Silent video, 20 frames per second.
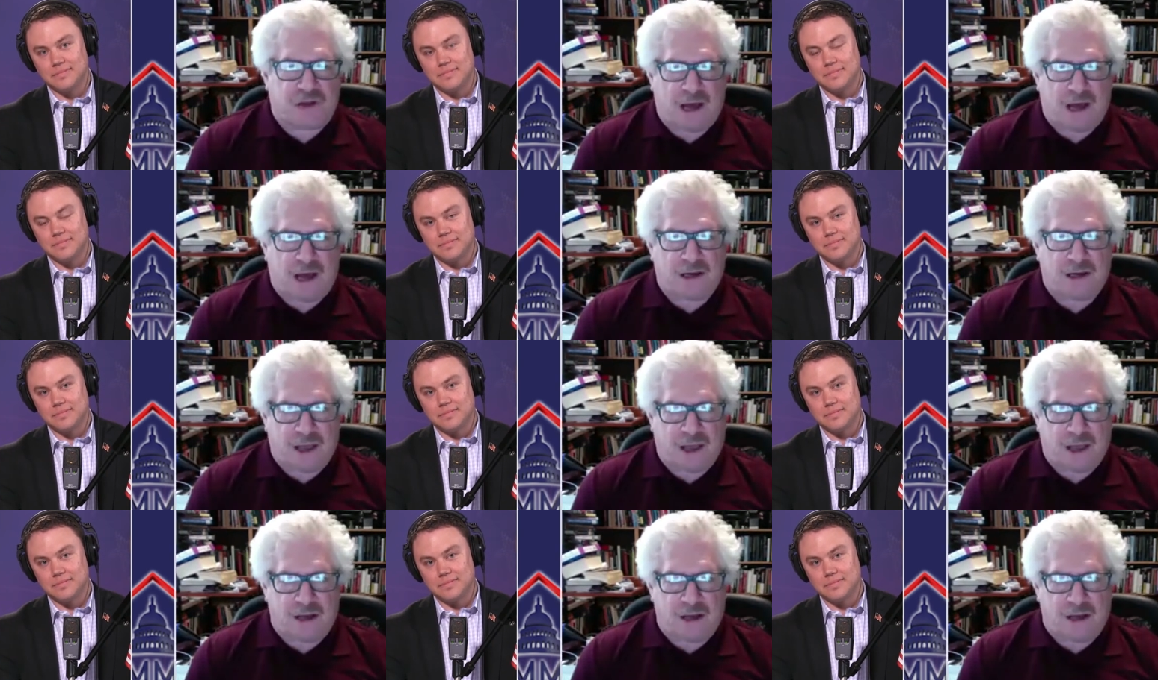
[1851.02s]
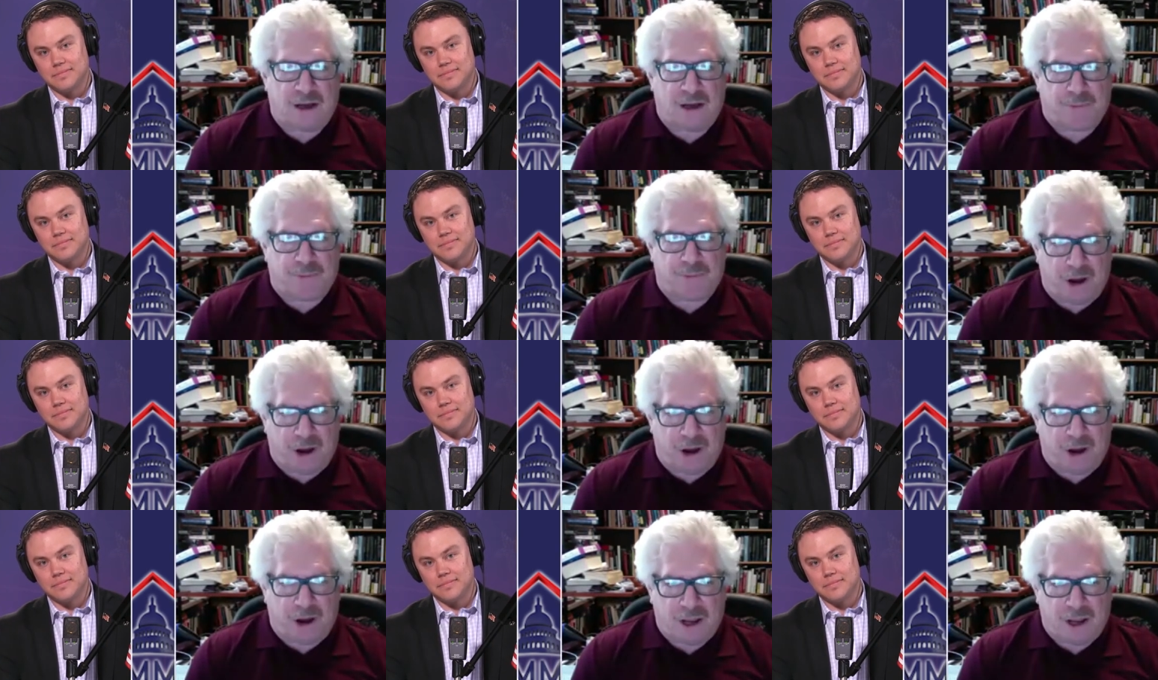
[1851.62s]
Speaker 1: not get a
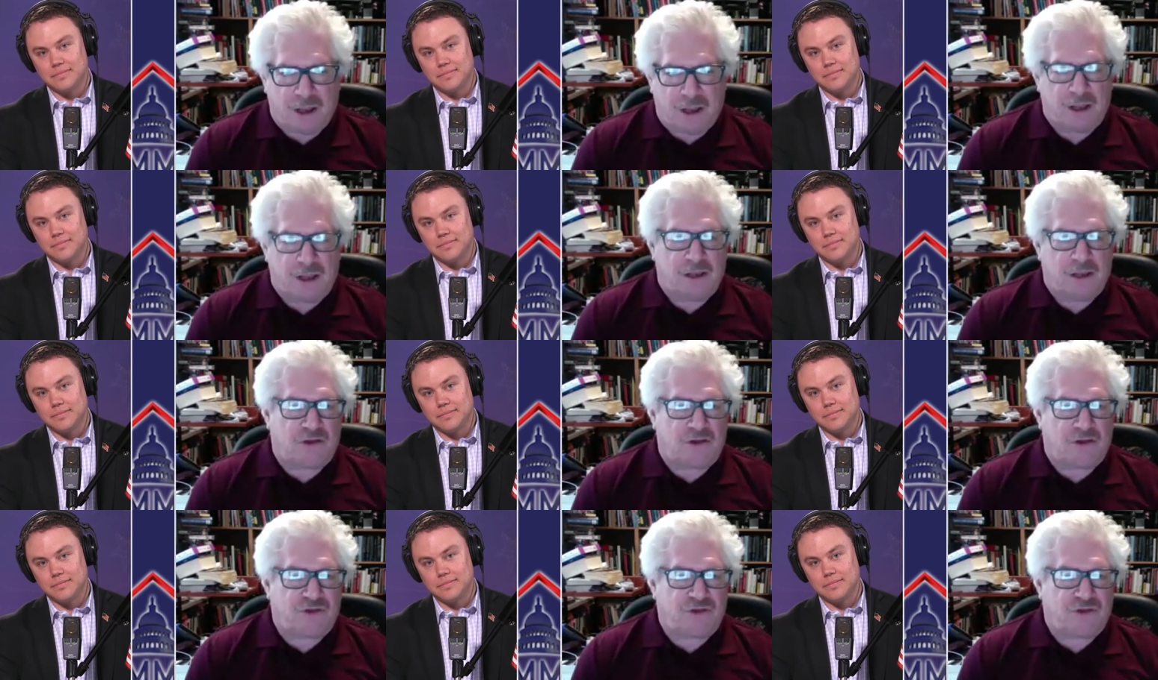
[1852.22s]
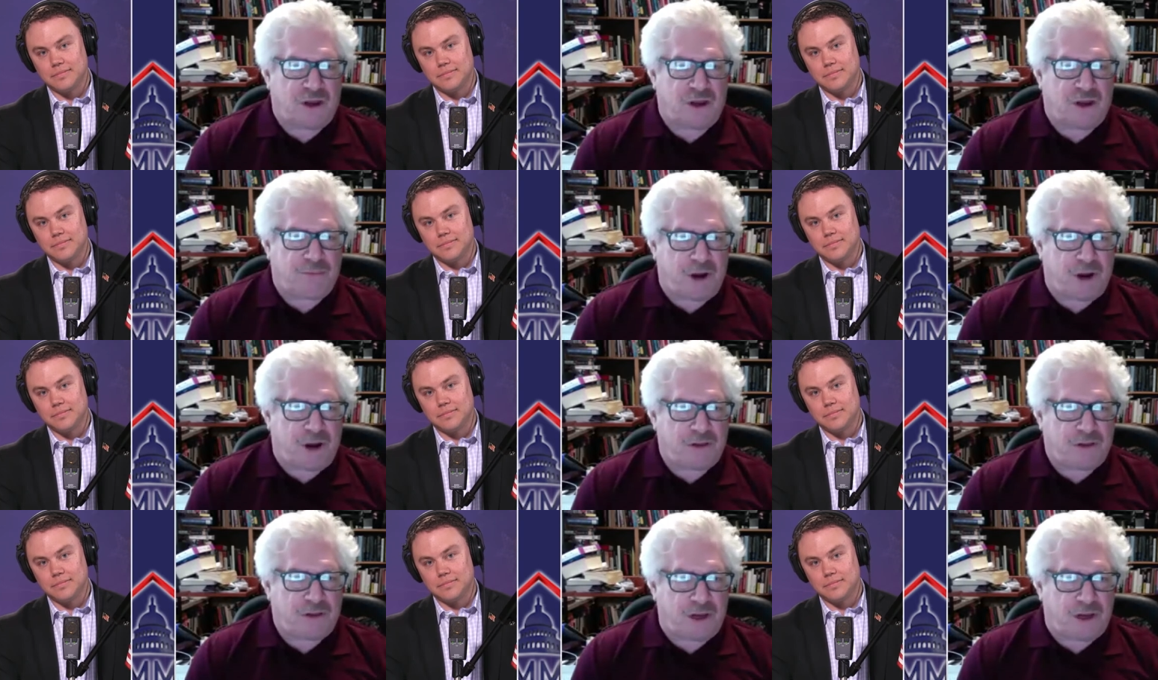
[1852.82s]
break. Doesn't get a
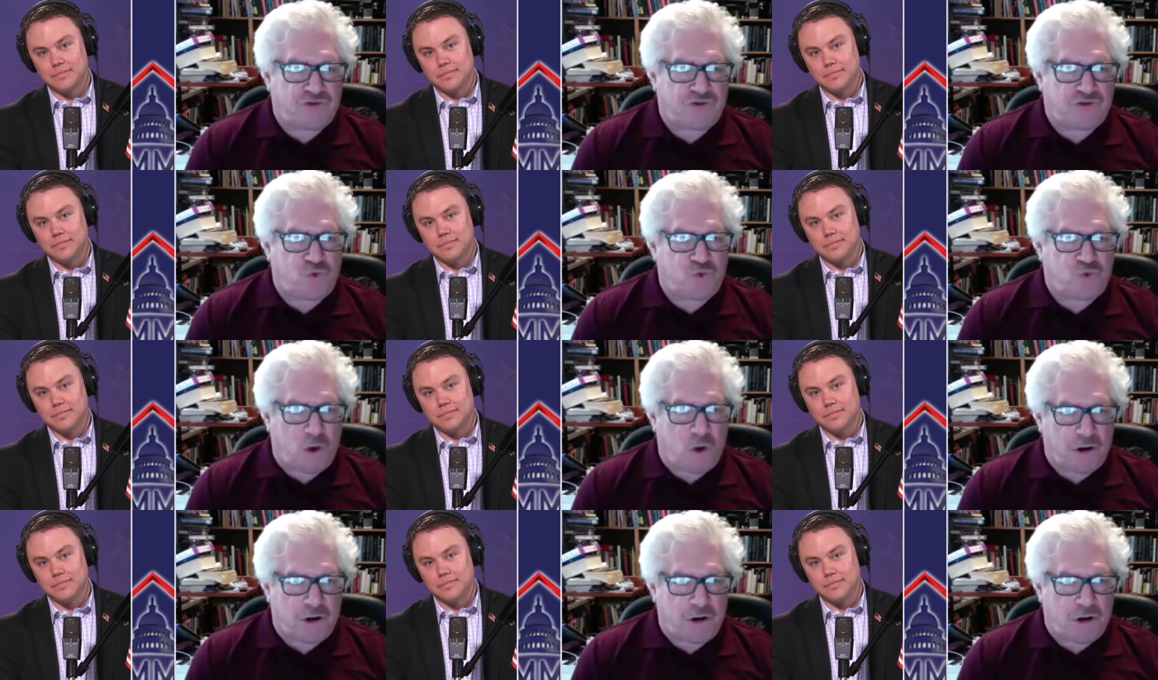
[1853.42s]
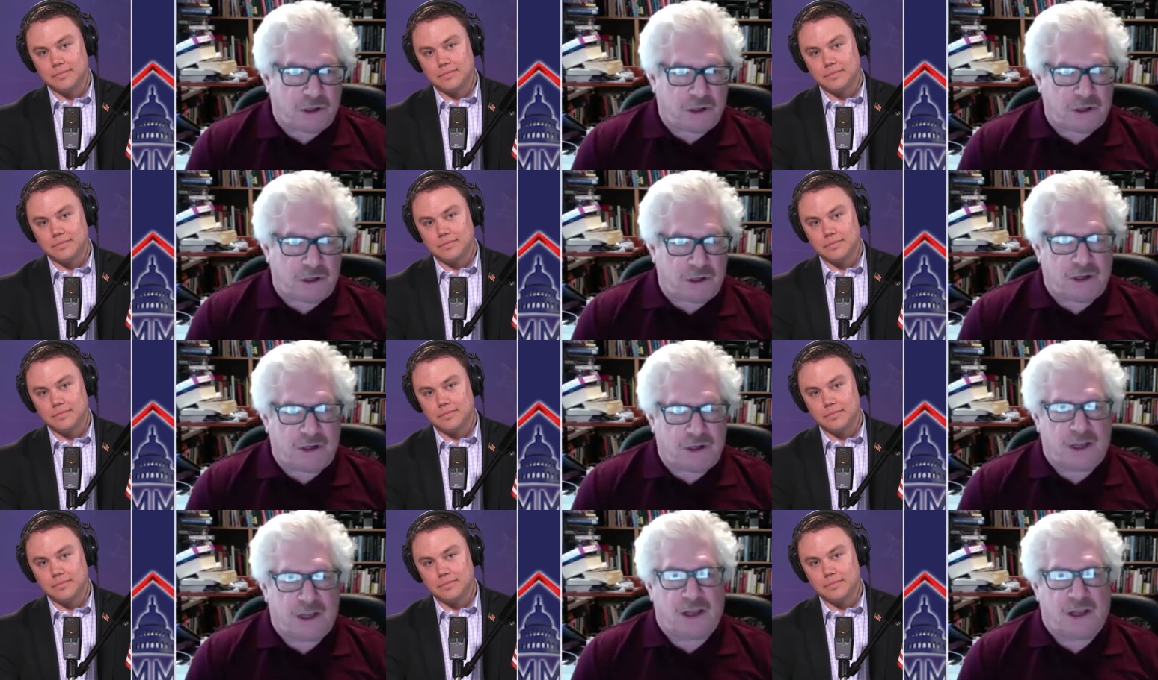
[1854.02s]
break that isn't warranted.